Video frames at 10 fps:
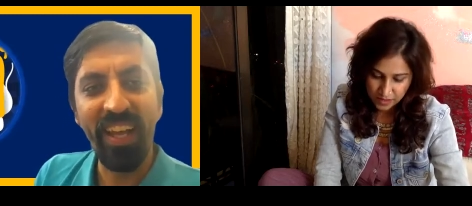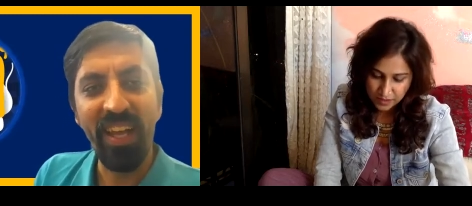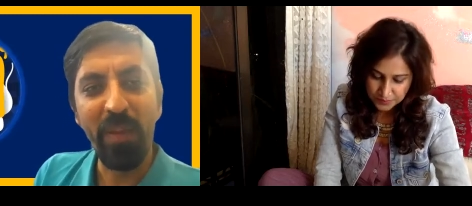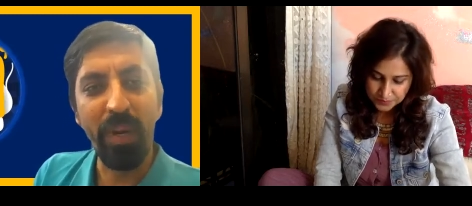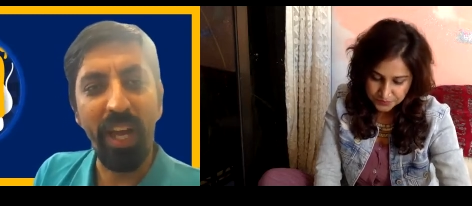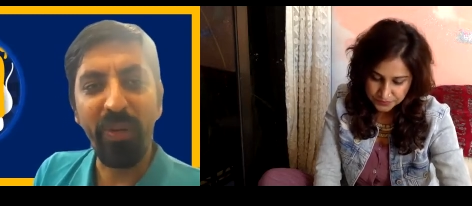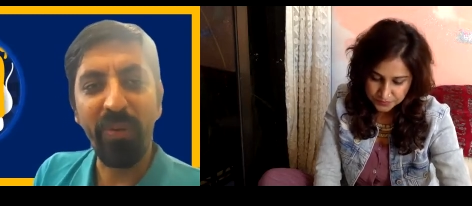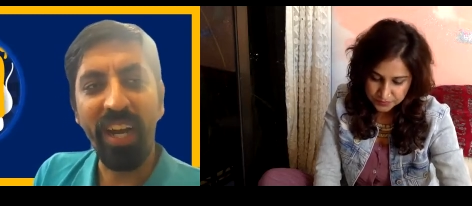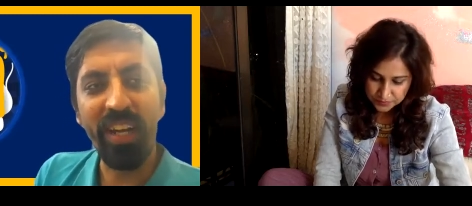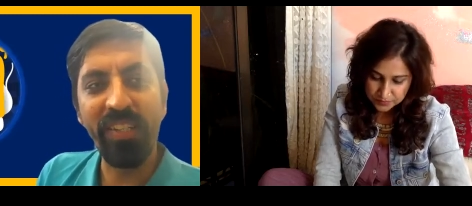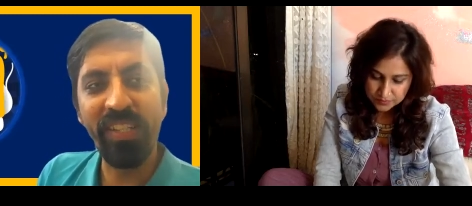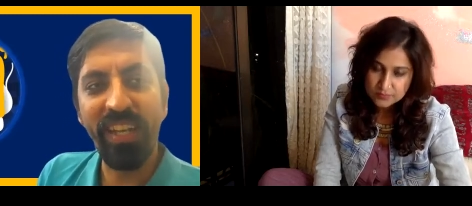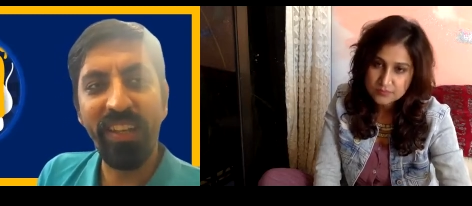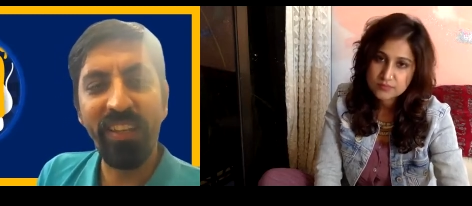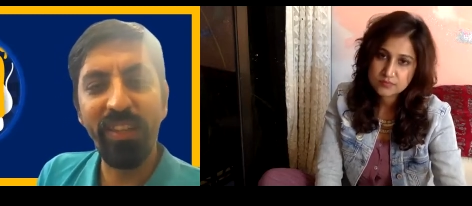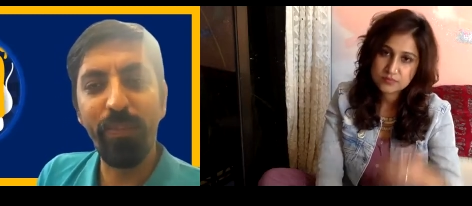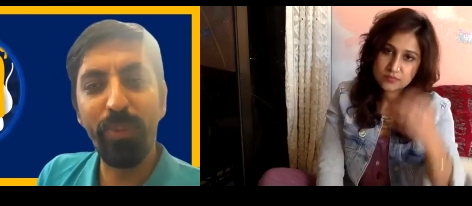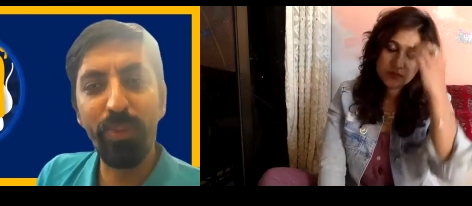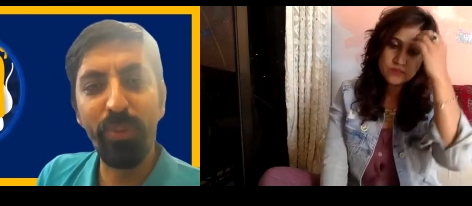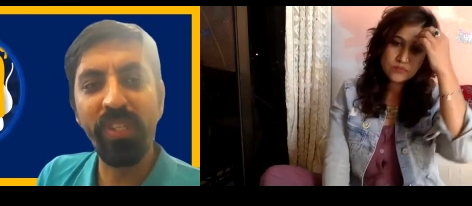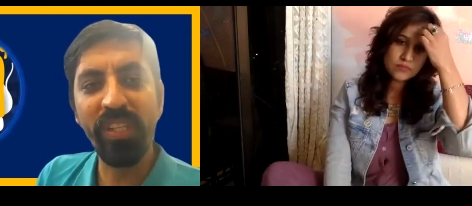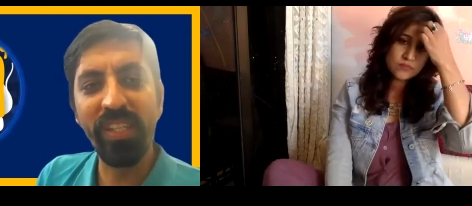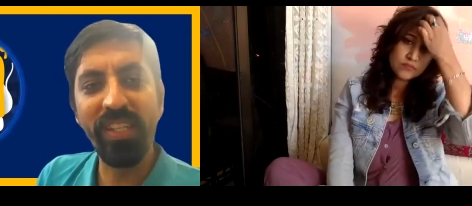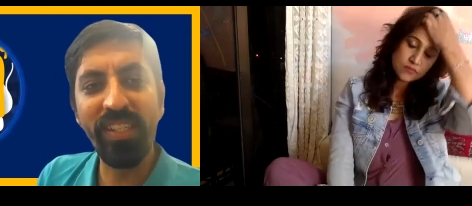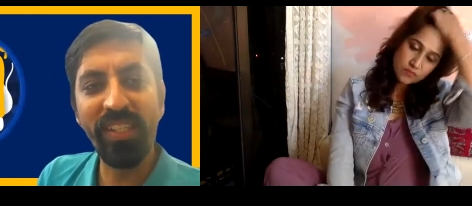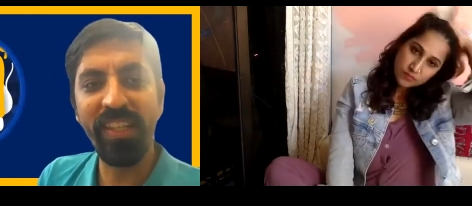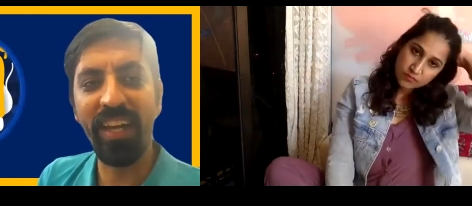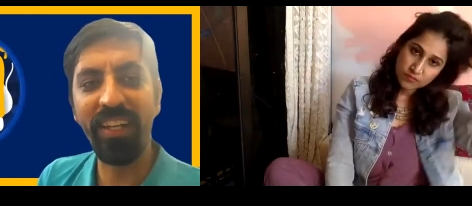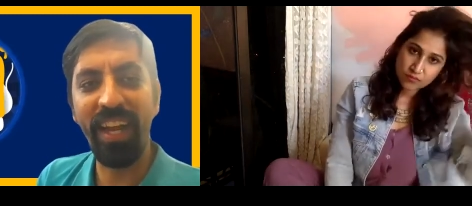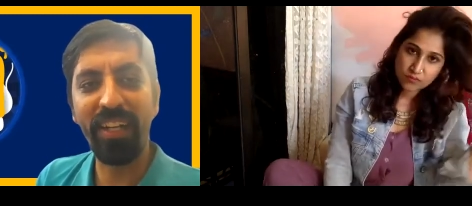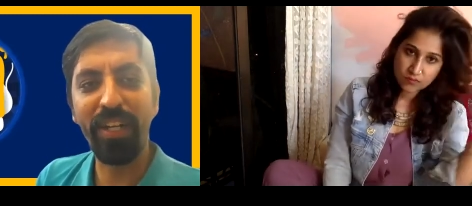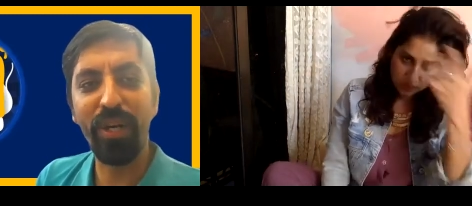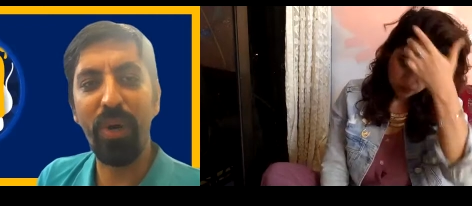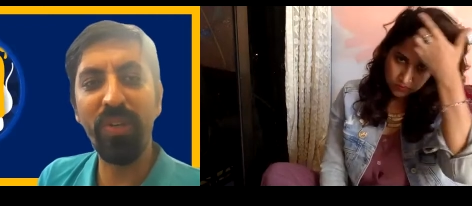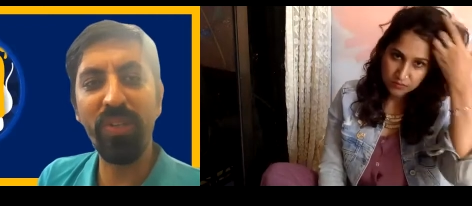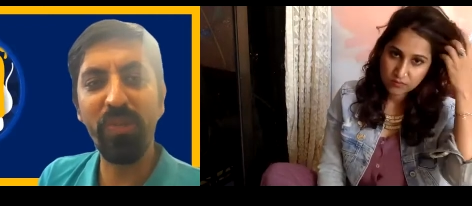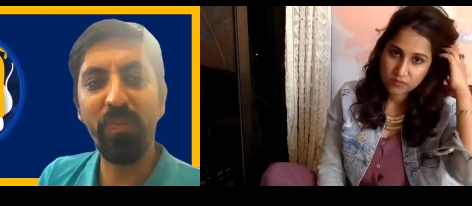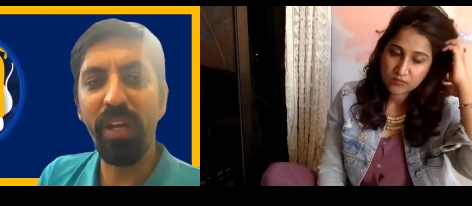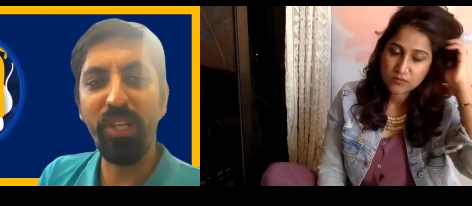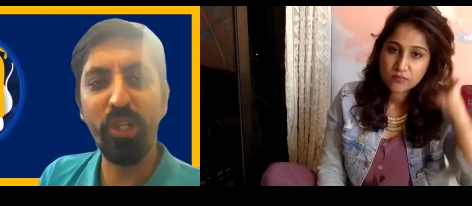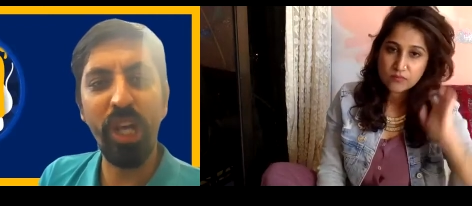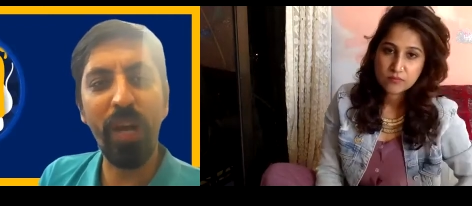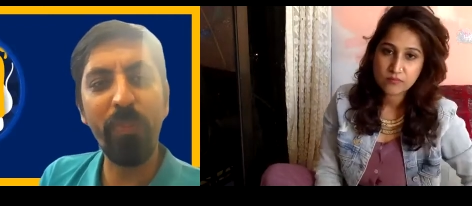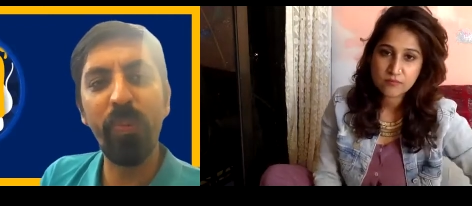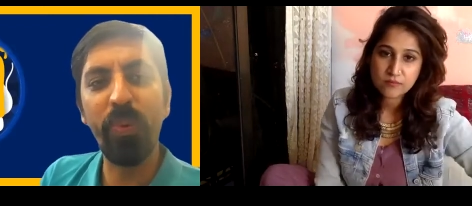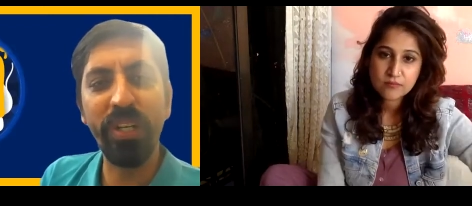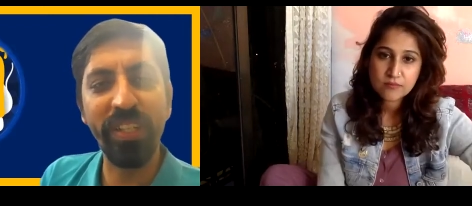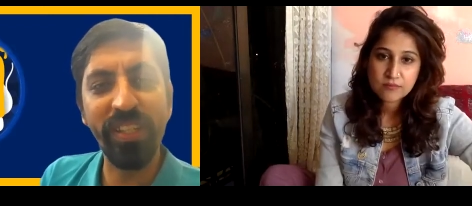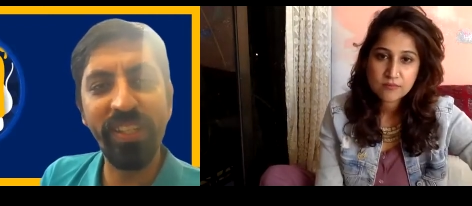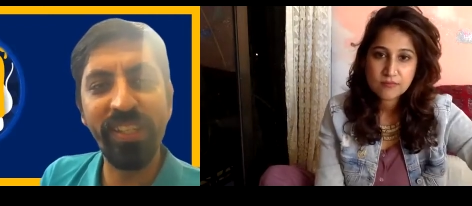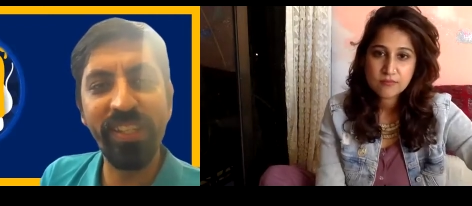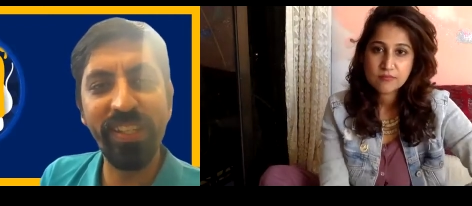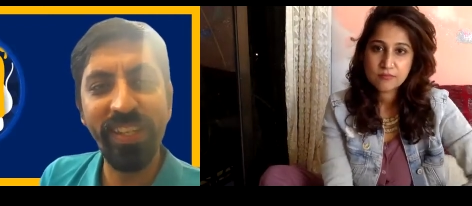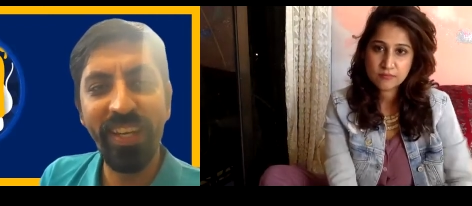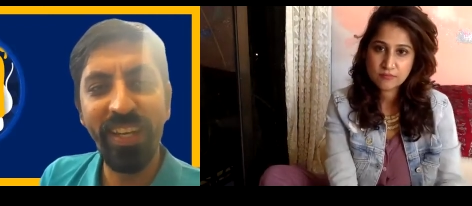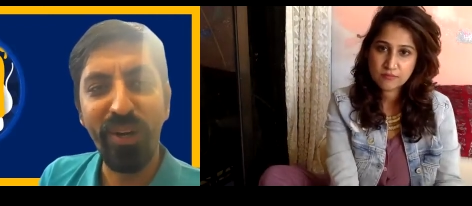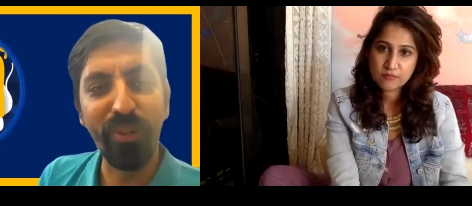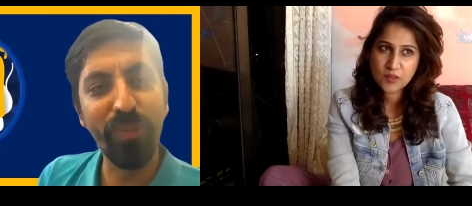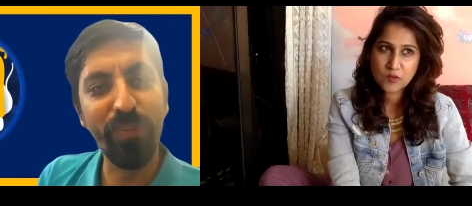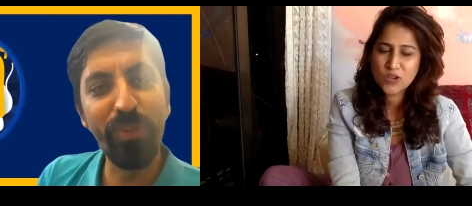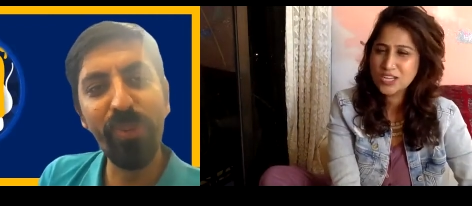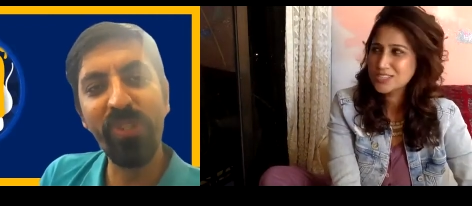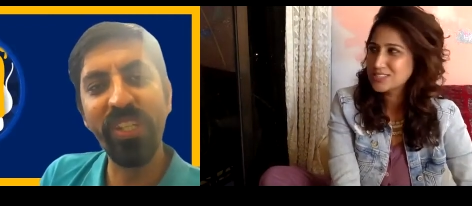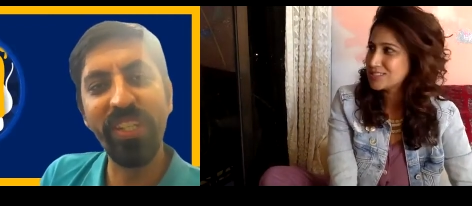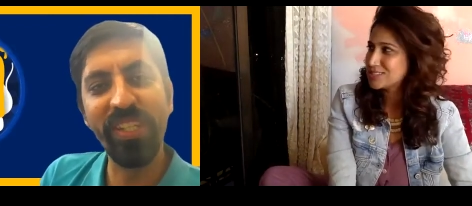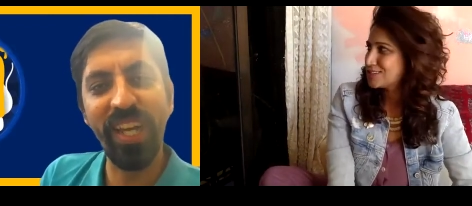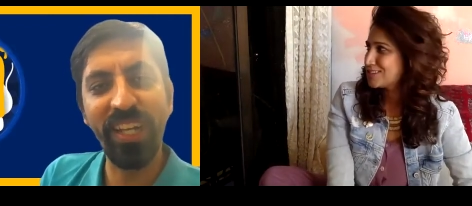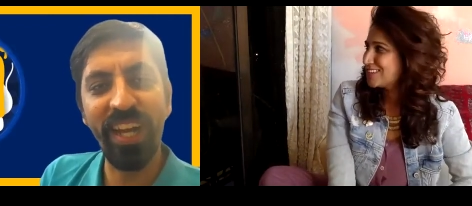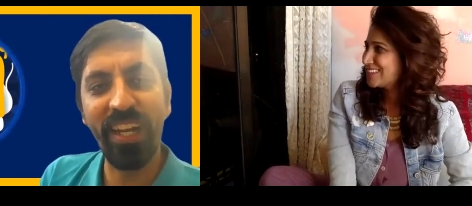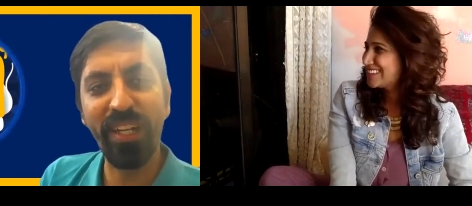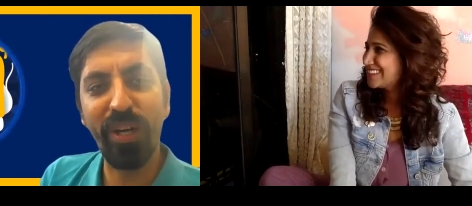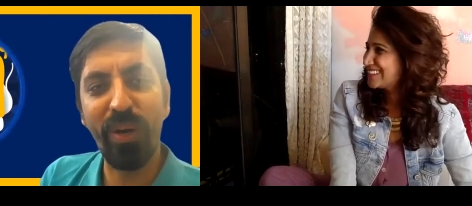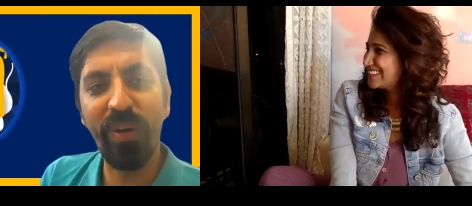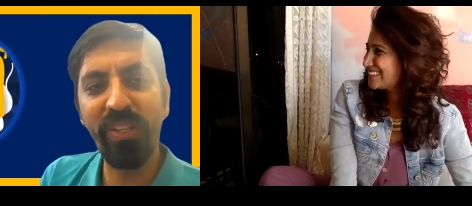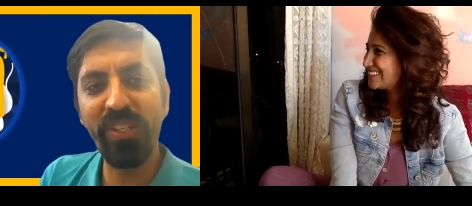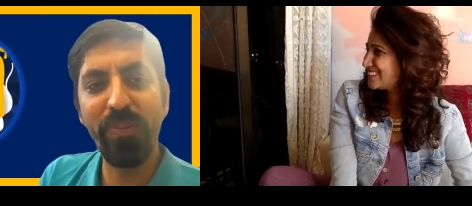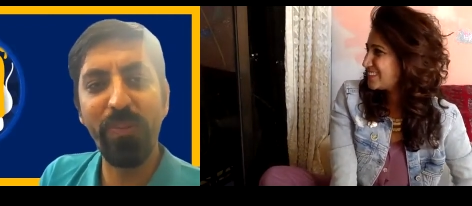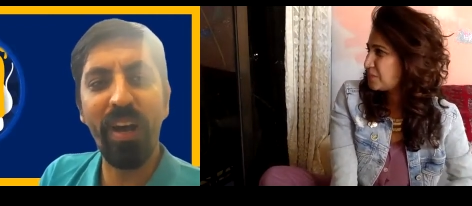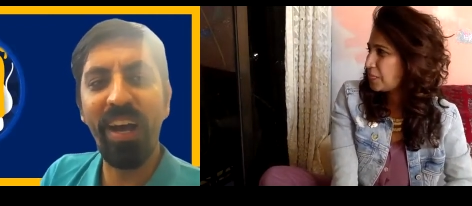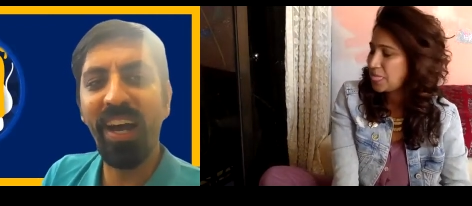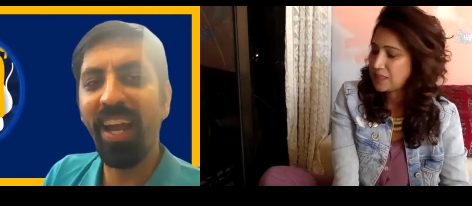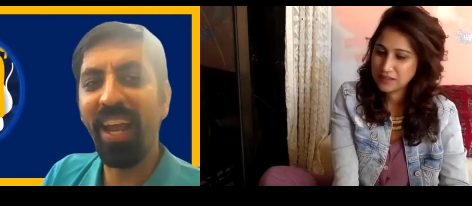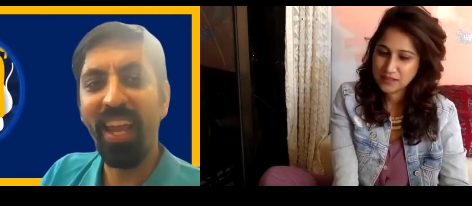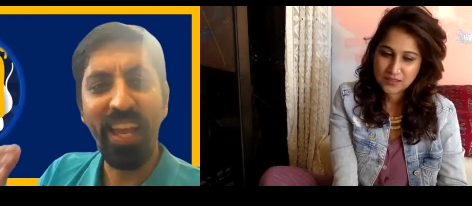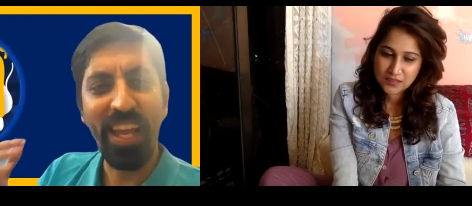Speaker 1: Yeah. But are you trying to say that the bruises that get caused by sharp words hmm. or the bruises that get caused by